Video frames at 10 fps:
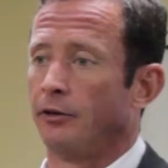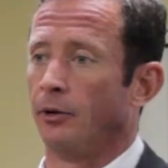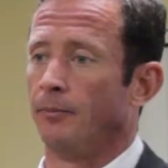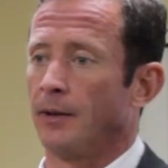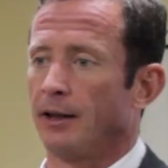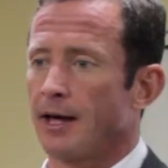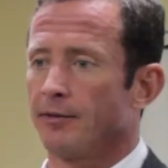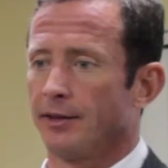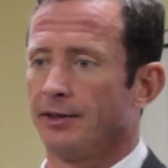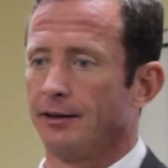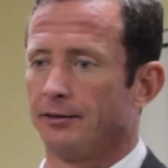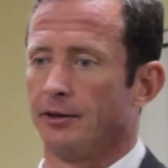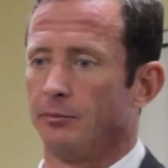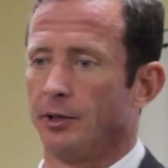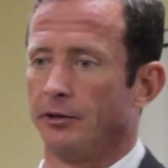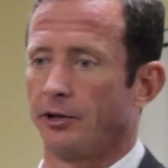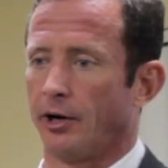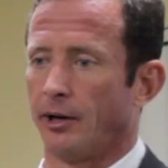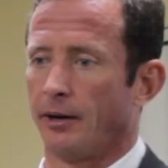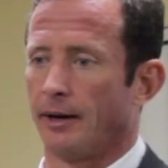So a lot of the things in the
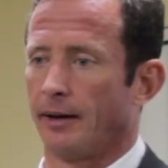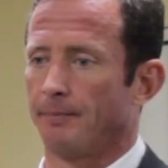military